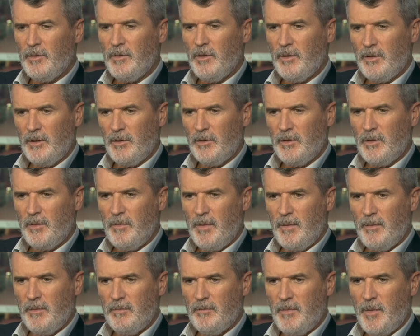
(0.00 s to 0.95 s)
you thought
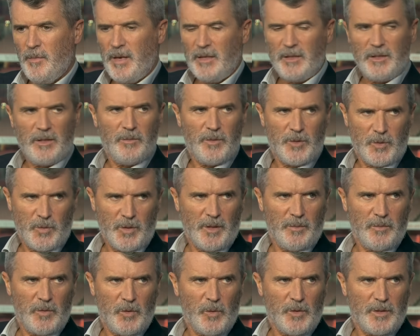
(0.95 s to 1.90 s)
the momentum was with
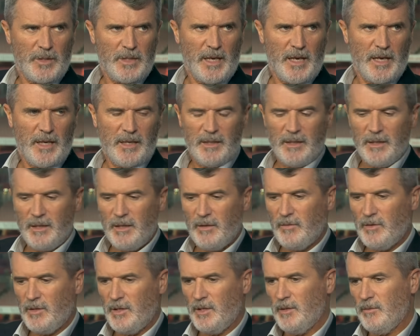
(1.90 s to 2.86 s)
them towards the end, and
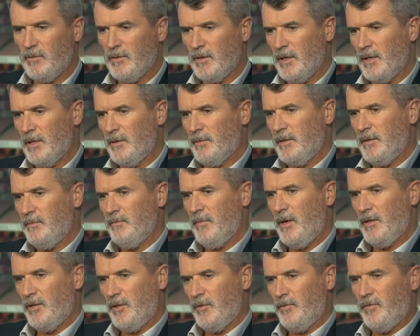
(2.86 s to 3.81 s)
obviously they were
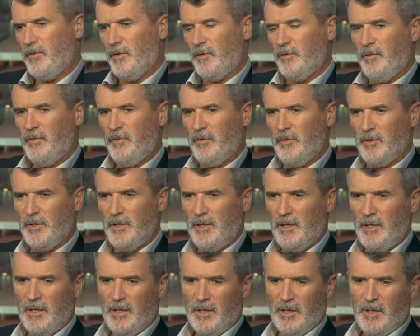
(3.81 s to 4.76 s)
on the front foot.
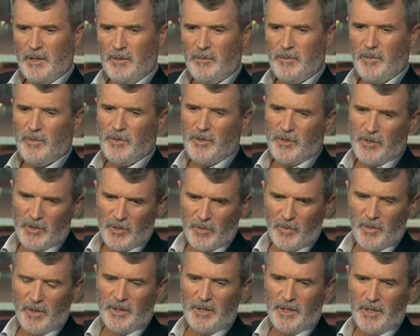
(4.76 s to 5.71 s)
But when you're
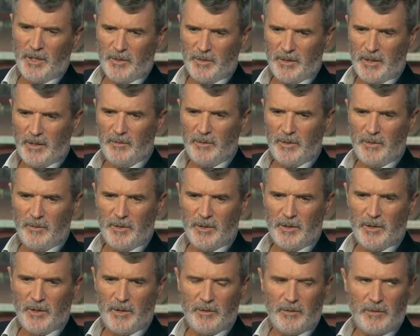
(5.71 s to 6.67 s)
2-1 down, and we
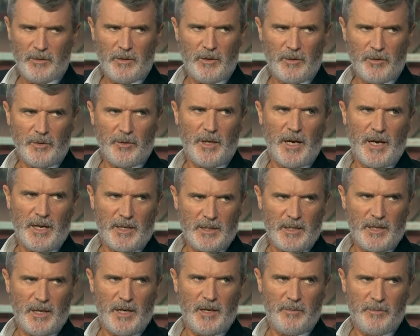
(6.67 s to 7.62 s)
know how good
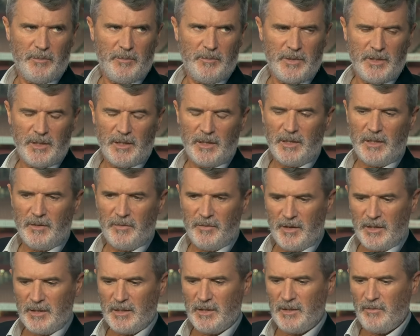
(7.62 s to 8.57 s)
Arsenal are, particularly
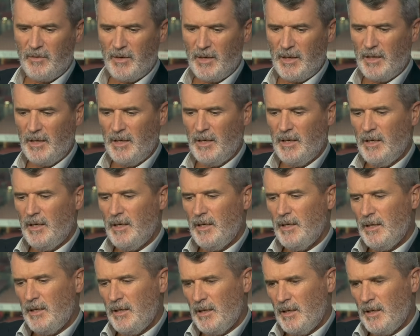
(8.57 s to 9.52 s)
defensively,
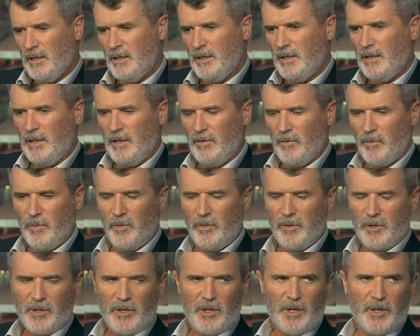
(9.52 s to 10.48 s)
I think
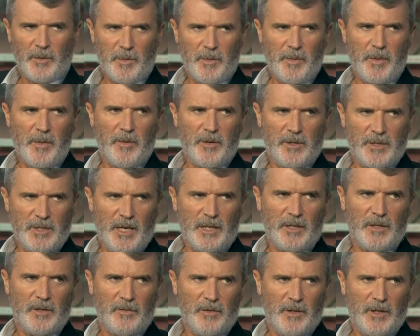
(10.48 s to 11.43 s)
Liverpool certainly would be more
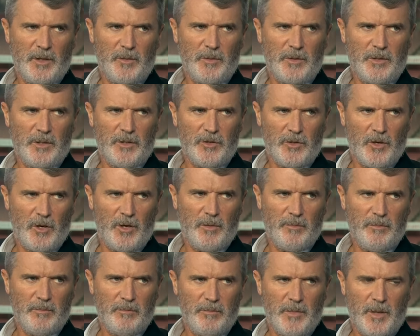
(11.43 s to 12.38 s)
satisfied with the
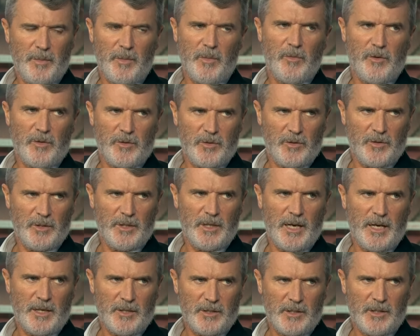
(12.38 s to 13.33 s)
draw, maybe more so than
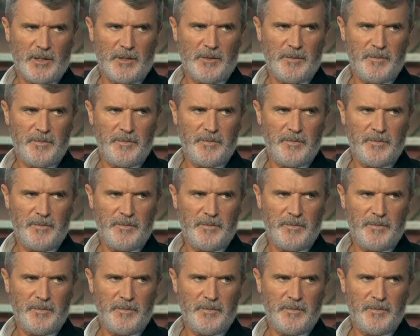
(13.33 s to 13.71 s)
Arsenal.